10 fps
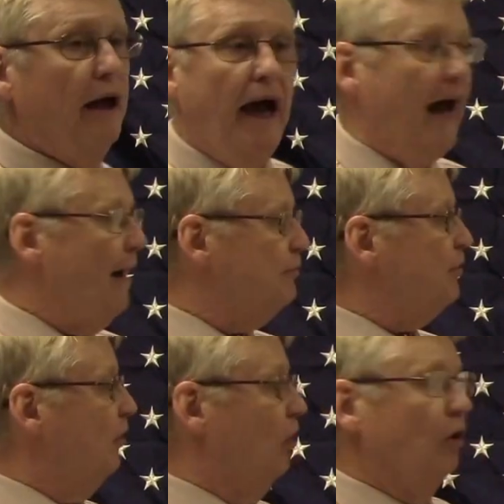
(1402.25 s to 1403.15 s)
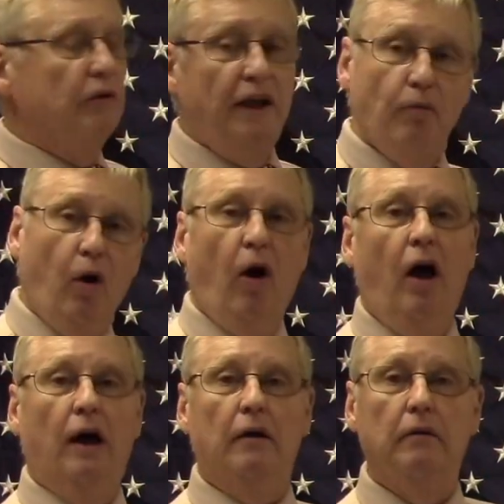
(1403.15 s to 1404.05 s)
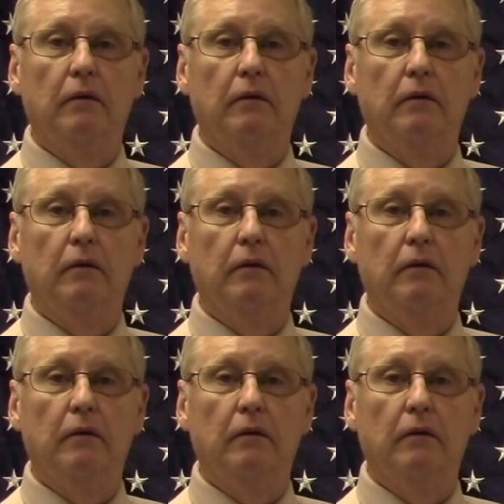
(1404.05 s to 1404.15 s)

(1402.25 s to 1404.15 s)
Absolutely wrong.